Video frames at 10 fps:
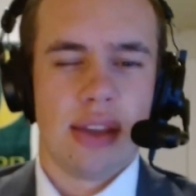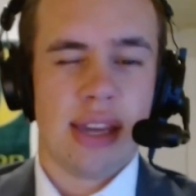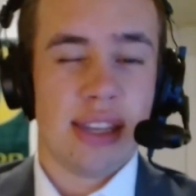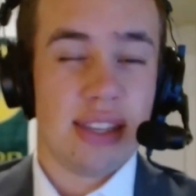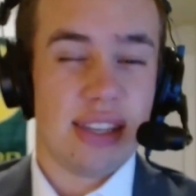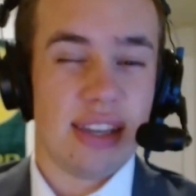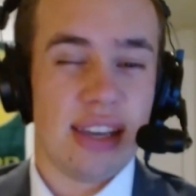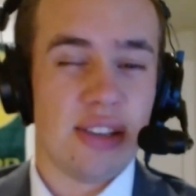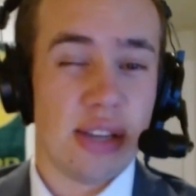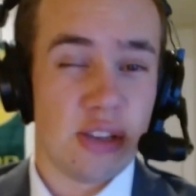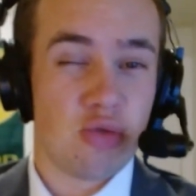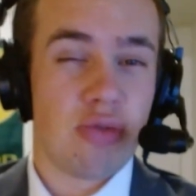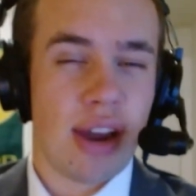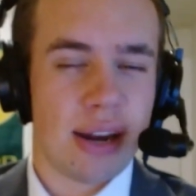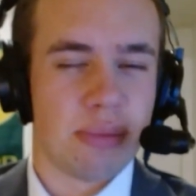Yeah, he's
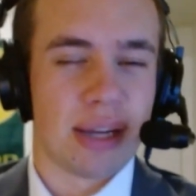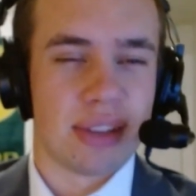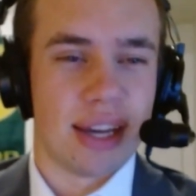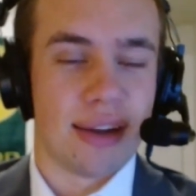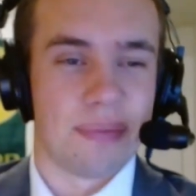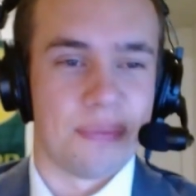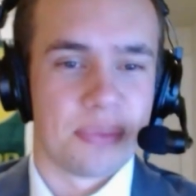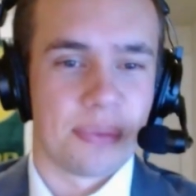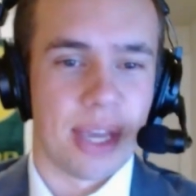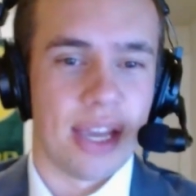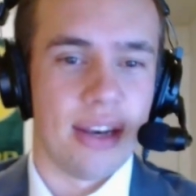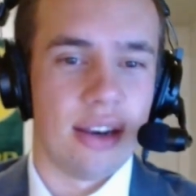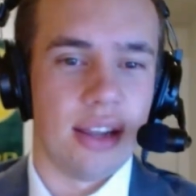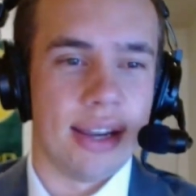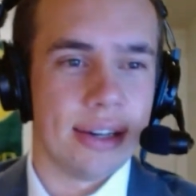right about that.
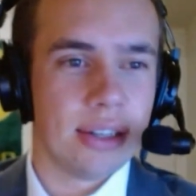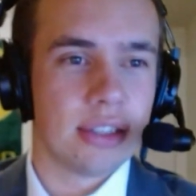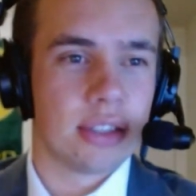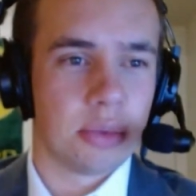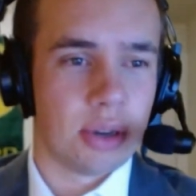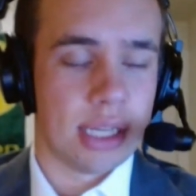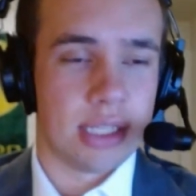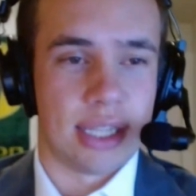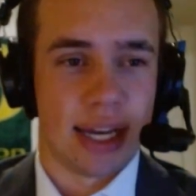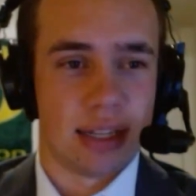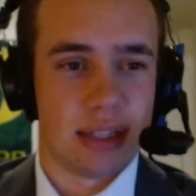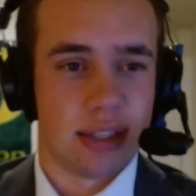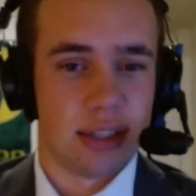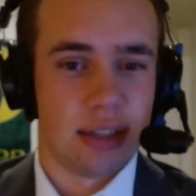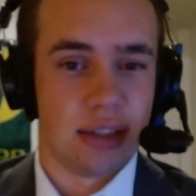And here are some great
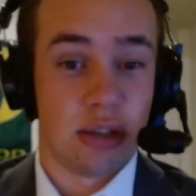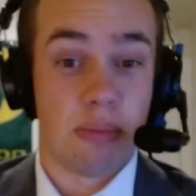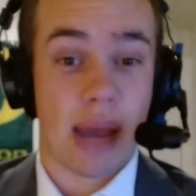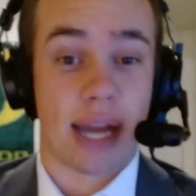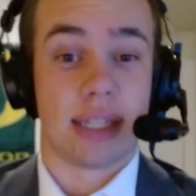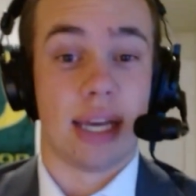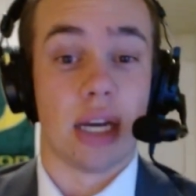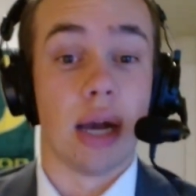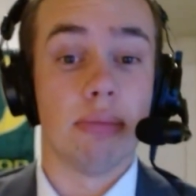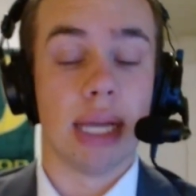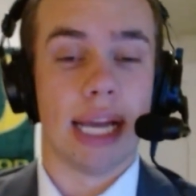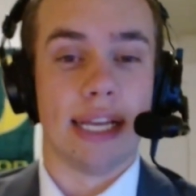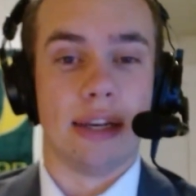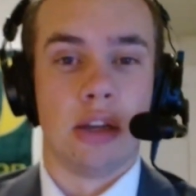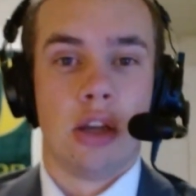stats to back that up.
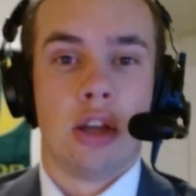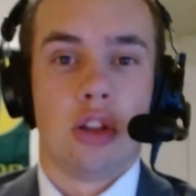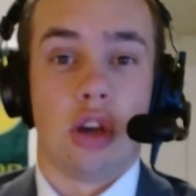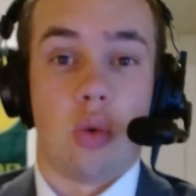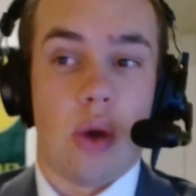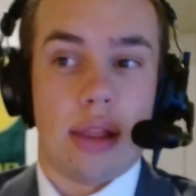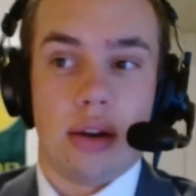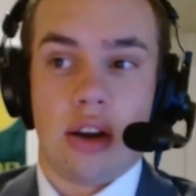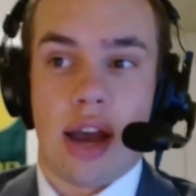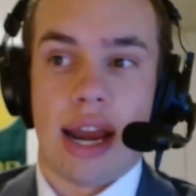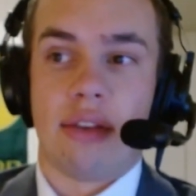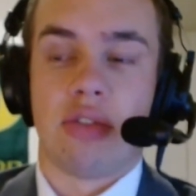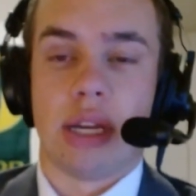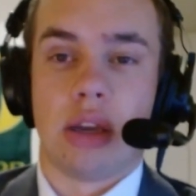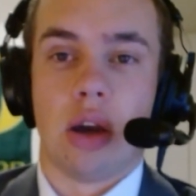And look, whether or not
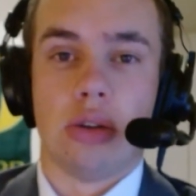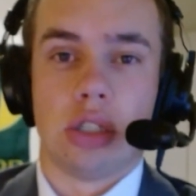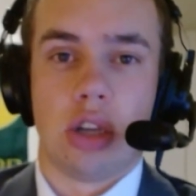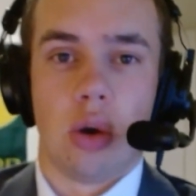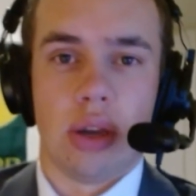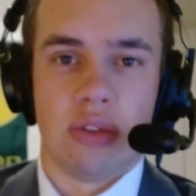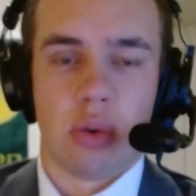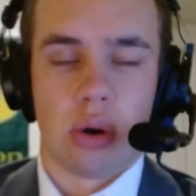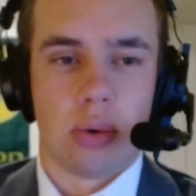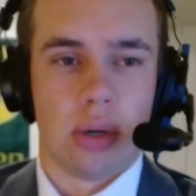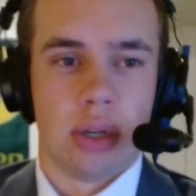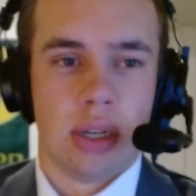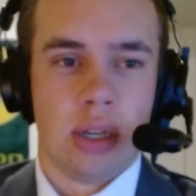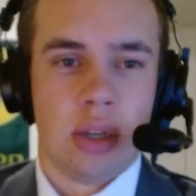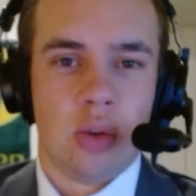every coach going forward
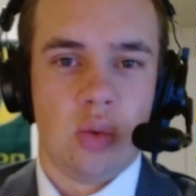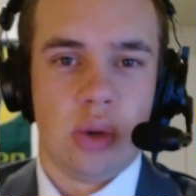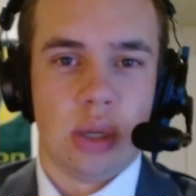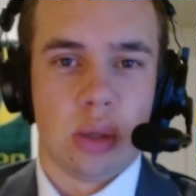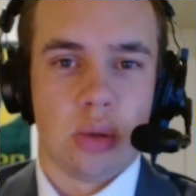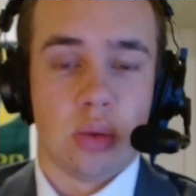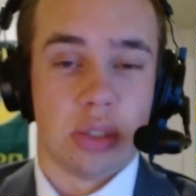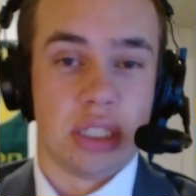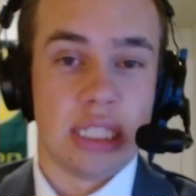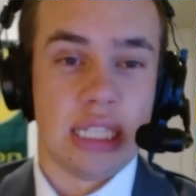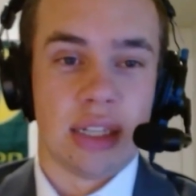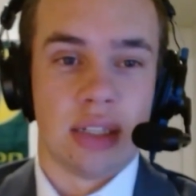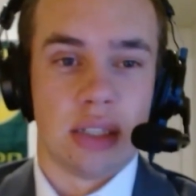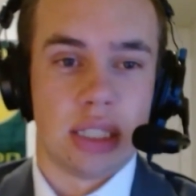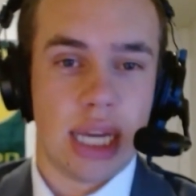will see and
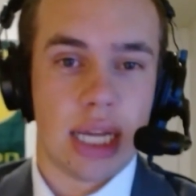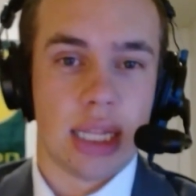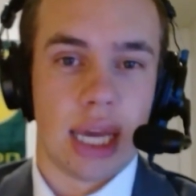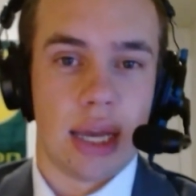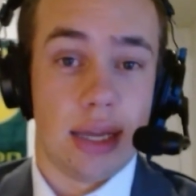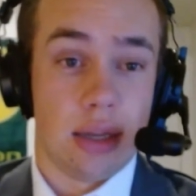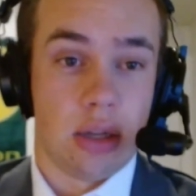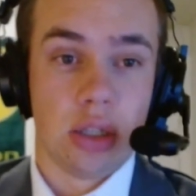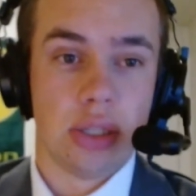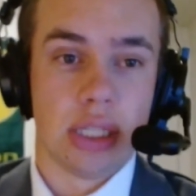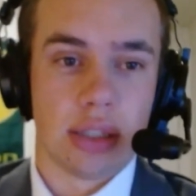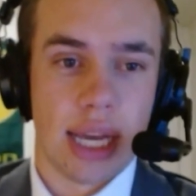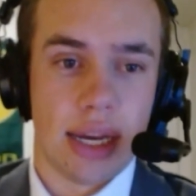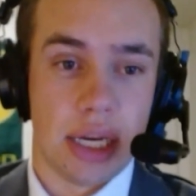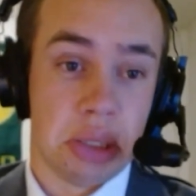understand that, including
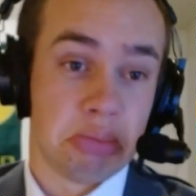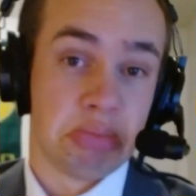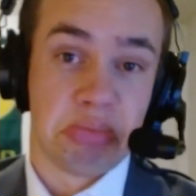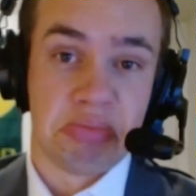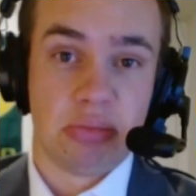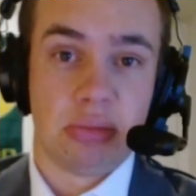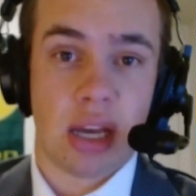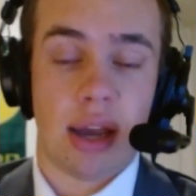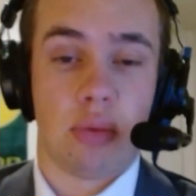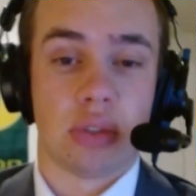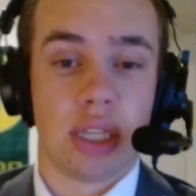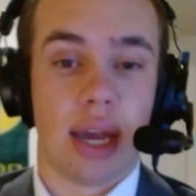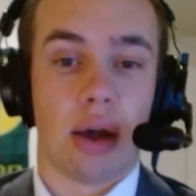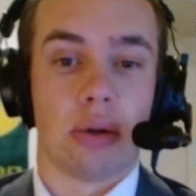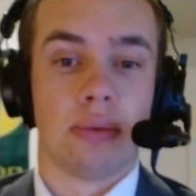Lanning, time will
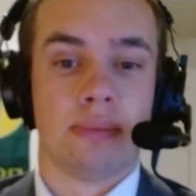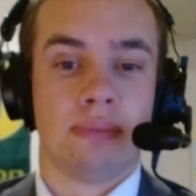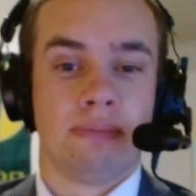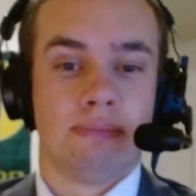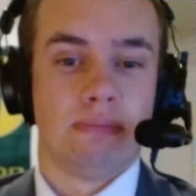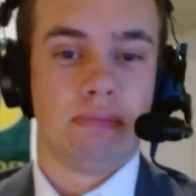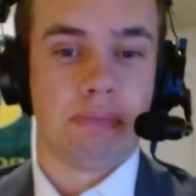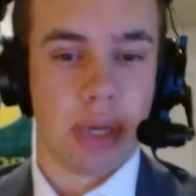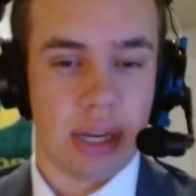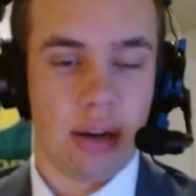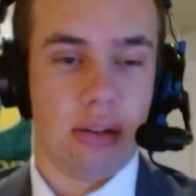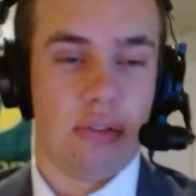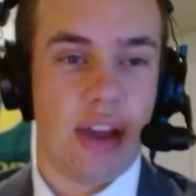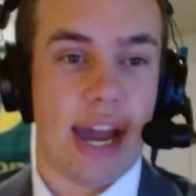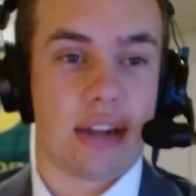tell. But here are the
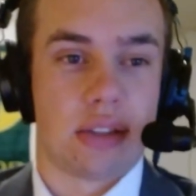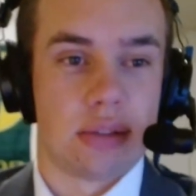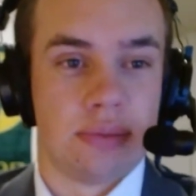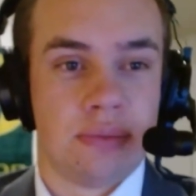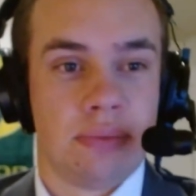facts.